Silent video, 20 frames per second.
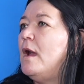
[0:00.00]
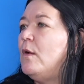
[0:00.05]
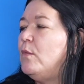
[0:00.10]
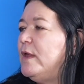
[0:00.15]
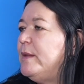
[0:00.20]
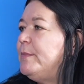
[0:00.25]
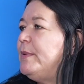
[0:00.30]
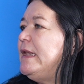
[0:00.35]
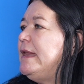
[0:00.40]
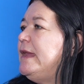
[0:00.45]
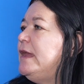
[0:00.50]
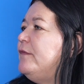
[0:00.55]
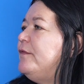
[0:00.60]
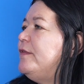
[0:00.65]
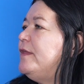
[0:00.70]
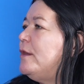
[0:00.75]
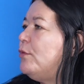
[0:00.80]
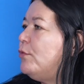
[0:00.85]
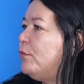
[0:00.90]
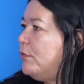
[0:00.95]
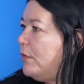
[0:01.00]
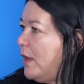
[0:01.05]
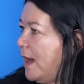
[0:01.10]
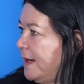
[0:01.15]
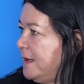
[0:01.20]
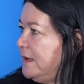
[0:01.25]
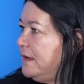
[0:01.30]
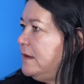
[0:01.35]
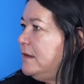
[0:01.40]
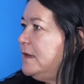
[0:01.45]
We believe the
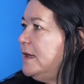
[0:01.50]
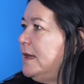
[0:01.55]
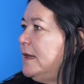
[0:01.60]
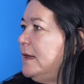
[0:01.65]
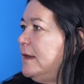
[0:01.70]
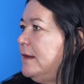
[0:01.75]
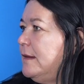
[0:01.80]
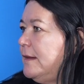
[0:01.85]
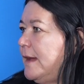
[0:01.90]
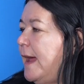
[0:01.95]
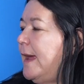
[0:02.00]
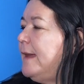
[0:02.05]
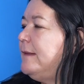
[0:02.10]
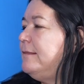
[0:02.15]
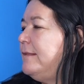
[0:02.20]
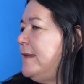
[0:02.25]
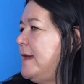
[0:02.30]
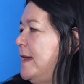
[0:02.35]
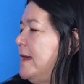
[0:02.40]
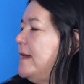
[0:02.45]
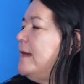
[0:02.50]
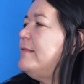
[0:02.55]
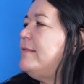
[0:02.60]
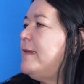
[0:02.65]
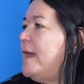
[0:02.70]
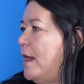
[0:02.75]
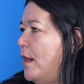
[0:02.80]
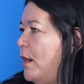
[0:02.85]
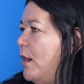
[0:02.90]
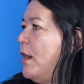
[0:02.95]
right thing, and
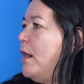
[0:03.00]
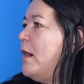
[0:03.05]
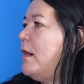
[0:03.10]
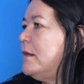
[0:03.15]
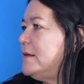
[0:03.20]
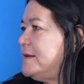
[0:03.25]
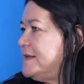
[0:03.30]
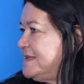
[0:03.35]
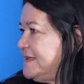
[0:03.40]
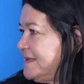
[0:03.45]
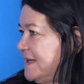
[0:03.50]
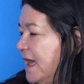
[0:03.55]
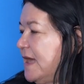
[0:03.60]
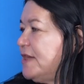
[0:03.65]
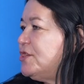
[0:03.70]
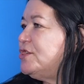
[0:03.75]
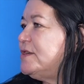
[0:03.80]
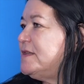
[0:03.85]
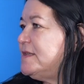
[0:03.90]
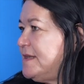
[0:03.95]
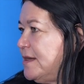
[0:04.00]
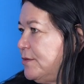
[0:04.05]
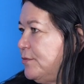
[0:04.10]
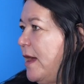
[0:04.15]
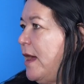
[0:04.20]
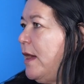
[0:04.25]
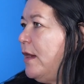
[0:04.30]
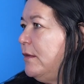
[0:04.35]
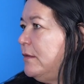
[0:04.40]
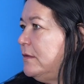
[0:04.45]
there are discussions
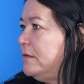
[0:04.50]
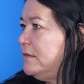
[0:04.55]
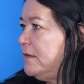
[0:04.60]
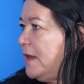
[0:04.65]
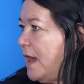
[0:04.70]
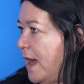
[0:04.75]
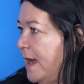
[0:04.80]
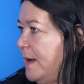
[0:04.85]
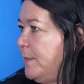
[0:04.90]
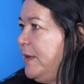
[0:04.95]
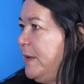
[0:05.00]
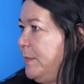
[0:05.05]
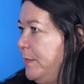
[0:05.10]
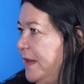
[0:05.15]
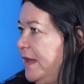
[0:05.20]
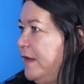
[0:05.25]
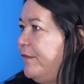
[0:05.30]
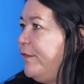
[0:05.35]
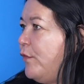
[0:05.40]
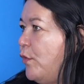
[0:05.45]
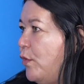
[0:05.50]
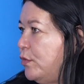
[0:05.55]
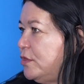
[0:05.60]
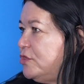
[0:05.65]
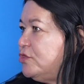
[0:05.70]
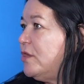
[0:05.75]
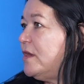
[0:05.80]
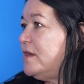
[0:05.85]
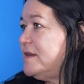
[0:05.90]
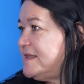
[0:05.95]
around the IPP for
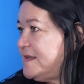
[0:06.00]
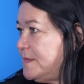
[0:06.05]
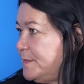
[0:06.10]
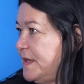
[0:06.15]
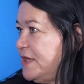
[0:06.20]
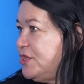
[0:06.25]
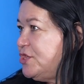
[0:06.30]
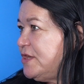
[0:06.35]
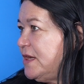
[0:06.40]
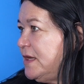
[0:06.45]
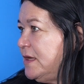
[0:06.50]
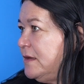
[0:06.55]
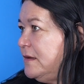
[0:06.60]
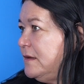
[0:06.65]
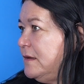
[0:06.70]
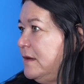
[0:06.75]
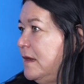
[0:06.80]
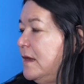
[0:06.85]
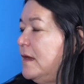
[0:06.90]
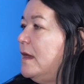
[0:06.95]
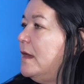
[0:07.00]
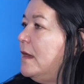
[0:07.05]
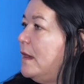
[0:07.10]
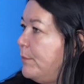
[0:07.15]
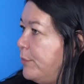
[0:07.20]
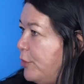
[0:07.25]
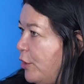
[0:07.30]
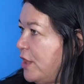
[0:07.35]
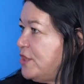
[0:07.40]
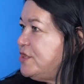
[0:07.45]
transmission
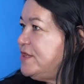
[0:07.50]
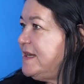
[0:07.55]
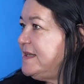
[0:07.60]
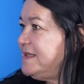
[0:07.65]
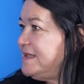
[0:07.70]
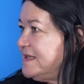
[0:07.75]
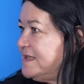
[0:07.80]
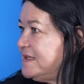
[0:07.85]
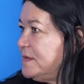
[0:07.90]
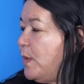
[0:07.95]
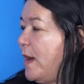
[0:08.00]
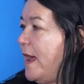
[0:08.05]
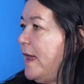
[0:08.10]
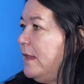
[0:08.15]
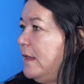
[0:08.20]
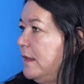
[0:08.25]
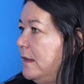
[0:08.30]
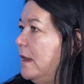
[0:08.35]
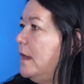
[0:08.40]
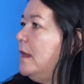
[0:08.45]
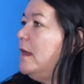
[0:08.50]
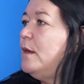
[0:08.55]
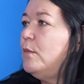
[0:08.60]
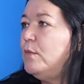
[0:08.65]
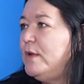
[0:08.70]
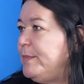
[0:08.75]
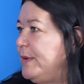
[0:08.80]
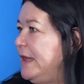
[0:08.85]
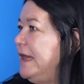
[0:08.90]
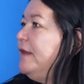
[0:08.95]
projects as well.
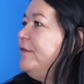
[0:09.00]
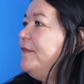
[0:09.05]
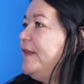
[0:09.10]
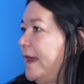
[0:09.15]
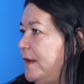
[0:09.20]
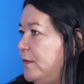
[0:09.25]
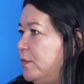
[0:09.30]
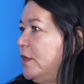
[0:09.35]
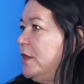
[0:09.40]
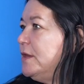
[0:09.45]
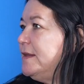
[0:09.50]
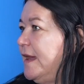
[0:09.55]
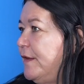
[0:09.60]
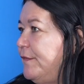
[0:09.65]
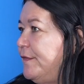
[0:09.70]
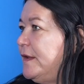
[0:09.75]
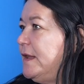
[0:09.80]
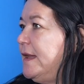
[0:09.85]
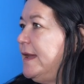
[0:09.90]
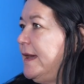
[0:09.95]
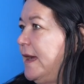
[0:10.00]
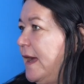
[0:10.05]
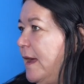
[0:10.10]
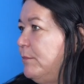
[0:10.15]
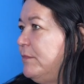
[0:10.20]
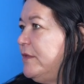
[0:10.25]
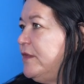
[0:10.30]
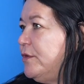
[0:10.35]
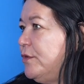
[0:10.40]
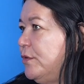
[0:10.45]
We believe that will definitely
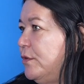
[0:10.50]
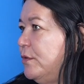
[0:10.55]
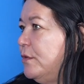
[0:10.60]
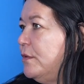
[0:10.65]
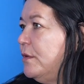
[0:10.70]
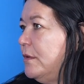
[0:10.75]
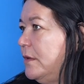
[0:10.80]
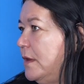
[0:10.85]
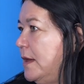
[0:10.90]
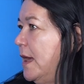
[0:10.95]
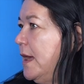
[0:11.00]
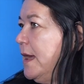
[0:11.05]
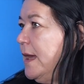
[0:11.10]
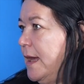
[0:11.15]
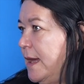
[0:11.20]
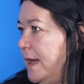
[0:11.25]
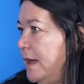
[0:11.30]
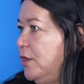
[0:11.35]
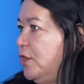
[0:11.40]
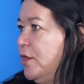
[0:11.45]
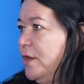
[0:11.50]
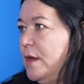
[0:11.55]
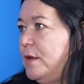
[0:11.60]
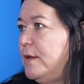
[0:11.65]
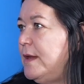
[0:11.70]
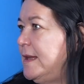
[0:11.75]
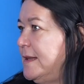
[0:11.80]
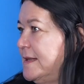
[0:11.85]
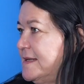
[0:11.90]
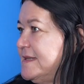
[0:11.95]
come through,
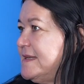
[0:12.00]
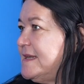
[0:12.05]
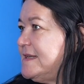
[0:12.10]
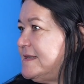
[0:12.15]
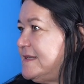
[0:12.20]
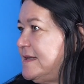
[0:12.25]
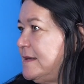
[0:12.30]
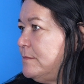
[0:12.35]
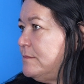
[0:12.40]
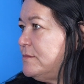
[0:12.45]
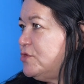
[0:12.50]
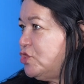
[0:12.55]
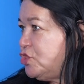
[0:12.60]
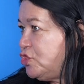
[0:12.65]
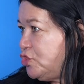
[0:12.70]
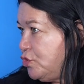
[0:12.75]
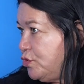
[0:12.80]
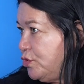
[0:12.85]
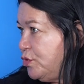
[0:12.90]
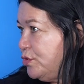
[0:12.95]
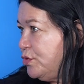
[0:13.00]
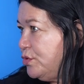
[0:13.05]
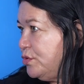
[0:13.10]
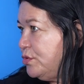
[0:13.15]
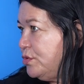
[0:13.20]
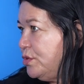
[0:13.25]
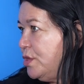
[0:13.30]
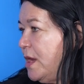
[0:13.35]
in the system soon.